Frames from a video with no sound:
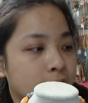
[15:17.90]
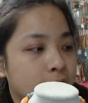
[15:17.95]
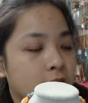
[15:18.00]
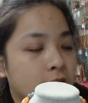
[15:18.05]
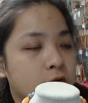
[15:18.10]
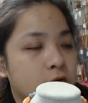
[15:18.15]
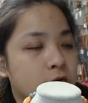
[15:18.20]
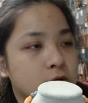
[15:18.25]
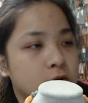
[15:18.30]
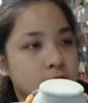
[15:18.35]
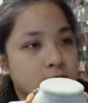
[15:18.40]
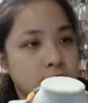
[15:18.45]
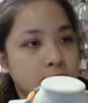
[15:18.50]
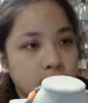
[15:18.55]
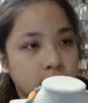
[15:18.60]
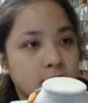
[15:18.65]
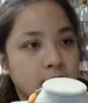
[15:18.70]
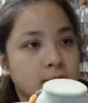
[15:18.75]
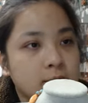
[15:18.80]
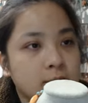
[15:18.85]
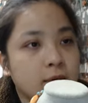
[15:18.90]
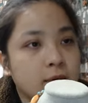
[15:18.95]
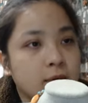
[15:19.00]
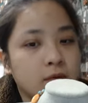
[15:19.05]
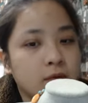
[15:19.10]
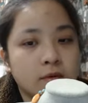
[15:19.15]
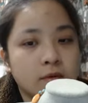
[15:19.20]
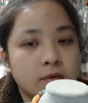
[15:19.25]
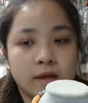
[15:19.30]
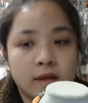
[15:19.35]
all stable.
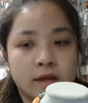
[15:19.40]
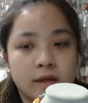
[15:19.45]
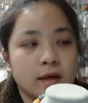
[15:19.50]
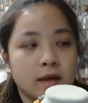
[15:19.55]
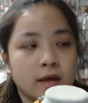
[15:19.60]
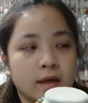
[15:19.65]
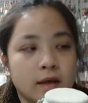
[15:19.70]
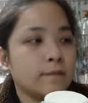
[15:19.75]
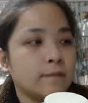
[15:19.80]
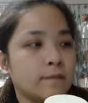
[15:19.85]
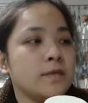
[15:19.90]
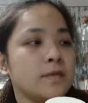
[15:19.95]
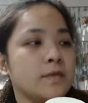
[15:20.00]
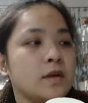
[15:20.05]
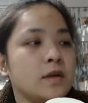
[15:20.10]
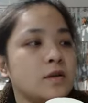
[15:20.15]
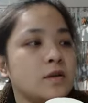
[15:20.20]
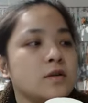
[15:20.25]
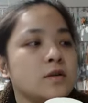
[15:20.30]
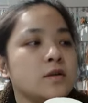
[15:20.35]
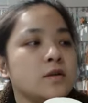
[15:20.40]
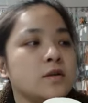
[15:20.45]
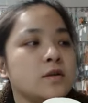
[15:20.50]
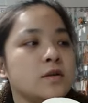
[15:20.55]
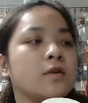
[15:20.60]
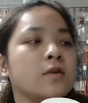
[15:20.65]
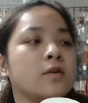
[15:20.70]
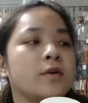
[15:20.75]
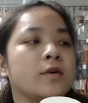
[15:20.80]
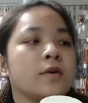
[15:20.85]
Yeah. And
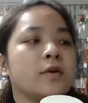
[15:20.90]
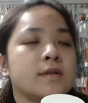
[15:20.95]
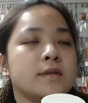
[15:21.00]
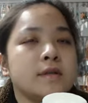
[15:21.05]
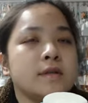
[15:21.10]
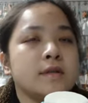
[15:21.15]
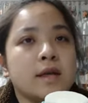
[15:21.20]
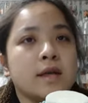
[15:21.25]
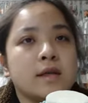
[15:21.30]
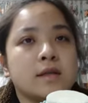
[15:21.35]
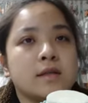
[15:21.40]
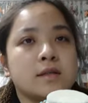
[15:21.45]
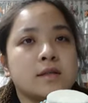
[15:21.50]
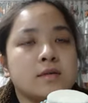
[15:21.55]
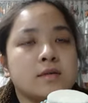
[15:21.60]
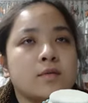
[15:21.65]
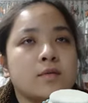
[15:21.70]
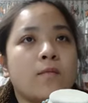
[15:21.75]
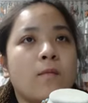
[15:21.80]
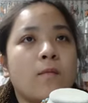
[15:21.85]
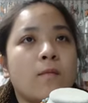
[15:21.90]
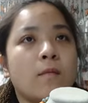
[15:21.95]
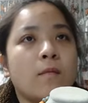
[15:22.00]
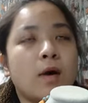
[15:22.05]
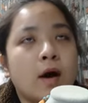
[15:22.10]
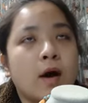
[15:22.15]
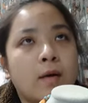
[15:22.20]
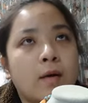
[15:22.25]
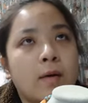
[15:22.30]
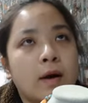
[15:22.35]
turquoise is
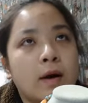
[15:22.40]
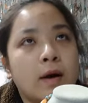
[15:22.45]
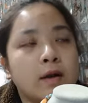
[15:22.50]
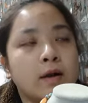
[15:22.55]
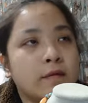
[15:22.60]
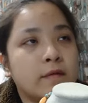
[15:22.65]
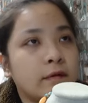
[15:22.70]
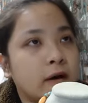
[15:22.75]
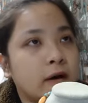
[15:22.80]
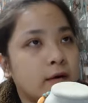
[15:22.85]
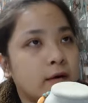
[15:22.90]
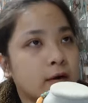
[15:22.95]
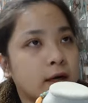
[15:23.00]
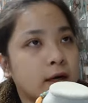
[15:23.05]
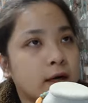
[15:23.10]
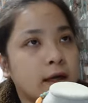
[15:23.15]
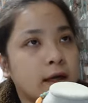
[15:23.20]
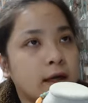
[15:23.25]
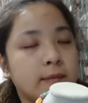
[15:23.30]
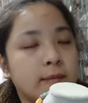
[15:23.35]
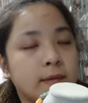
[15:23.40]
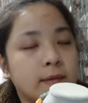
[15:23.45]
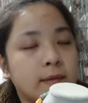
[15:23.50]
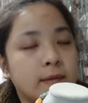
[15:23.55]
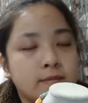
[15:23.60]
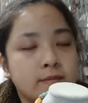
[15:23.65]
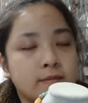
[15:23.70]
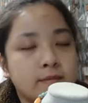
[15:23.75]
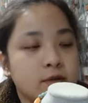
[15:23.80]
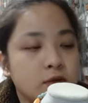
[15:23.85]
one of our
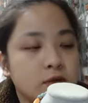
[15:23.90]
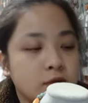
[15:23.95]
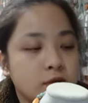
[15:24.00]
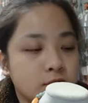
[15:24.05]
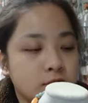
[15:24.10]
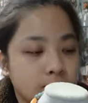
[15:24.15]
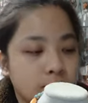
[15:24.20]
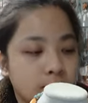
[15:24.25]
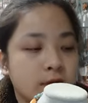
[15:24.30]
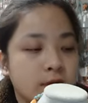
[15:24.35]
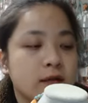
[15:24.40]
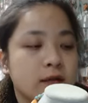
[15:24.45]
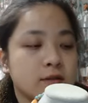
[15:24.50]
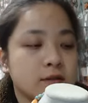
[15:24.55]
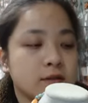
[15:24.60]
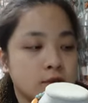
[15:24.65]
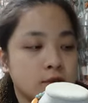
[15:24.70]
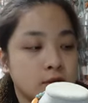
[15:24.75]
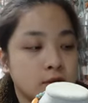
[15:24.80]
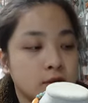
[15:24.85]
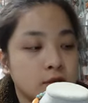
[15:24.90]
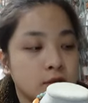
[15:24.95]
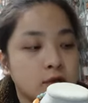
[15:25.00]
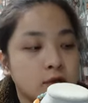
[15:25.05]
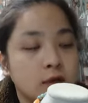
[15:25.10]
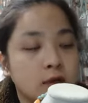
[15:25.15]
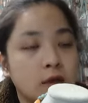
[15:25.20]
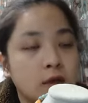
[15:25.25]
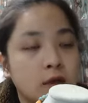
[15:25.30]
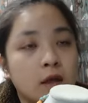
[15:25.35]
company's major products too.
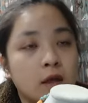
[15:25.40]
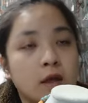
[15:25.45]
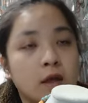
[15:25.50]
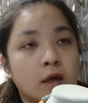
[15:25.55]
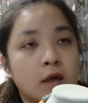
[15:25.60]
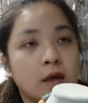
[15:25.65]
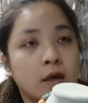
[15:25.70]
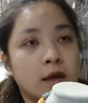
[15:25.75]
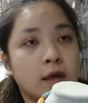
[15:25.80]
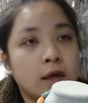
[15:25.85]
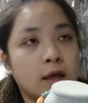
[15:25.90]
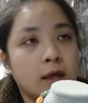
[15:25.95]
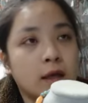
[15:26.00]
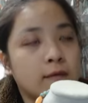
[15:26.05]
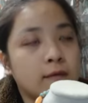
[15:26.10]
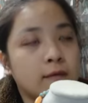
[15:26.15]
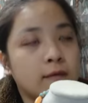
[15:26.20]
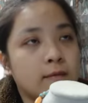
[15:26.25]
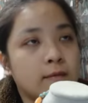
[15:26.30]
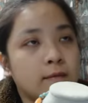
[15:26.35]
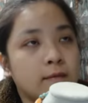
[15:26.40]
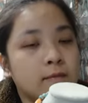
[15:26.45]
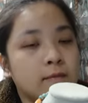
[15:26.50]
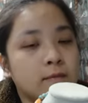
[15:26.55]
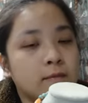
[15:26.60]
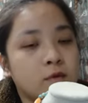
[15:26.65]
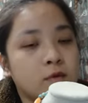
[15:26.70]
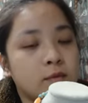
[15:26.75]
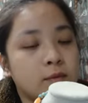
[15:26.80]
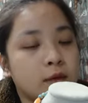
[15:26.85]

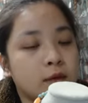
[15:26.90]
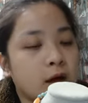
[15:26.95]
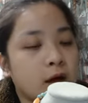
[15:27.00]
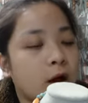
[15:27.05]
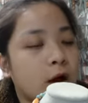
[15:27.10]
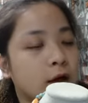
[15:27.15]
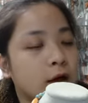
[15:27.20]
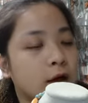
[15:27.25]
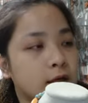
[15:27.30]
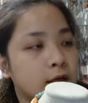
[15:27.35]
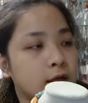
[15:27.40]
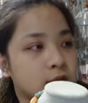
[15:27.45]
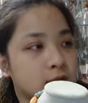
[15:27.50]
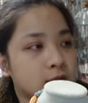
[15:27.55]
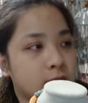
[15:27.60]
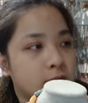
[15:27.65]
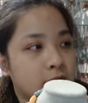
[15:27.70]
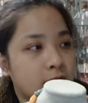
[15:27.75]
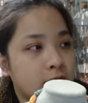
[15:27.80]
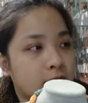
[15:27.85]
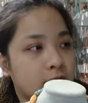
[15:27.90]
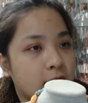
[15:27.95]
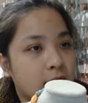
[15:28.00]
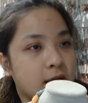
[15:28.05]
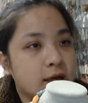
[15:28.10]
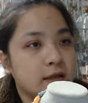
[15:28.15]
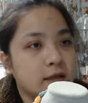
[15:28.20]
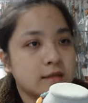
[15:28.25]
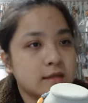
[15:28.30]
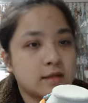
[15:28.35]
And to be honest, we had
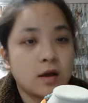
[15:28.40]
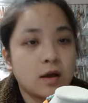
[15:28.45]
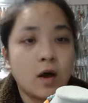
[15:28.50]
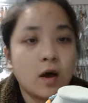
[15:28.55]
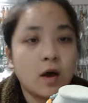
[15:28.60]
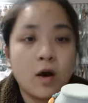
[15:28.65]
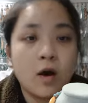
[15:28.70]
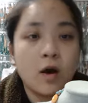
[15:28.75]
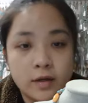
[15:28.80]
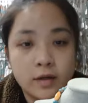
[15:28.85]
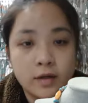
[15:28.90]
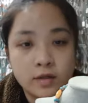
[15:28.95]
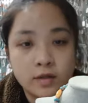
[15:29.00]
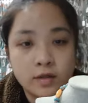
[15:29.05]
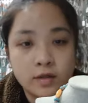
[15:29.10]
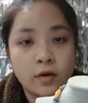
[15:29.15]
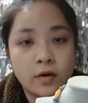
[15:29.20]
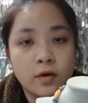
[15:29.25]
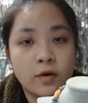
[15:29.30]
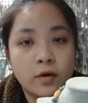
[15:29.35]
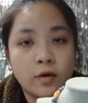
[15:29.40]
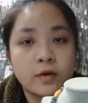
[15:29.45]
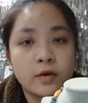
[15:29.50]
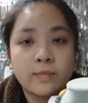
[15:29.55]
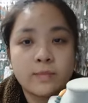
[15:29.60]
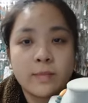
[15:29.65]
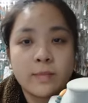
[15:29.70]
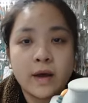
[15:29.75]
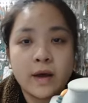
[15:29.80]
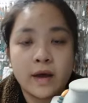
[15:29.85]
its own turquoise
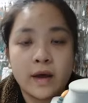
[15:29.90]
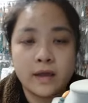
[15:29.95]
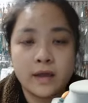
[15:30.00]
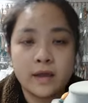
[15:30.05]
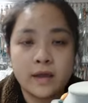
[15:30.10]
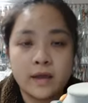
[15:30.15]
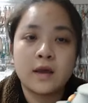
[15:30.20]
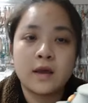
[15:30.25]
mine.